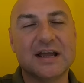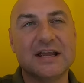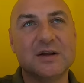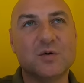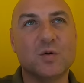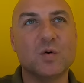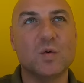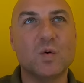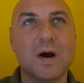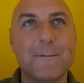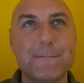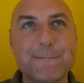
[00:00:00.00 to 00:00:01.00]

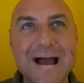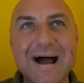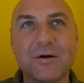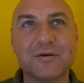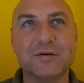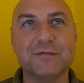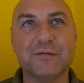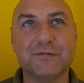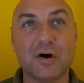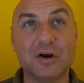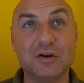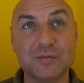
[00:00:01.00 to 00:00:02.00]
equal amount of
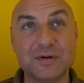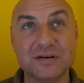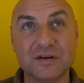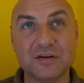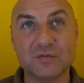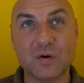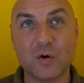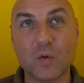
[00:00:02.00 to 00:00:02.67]
volume in as well,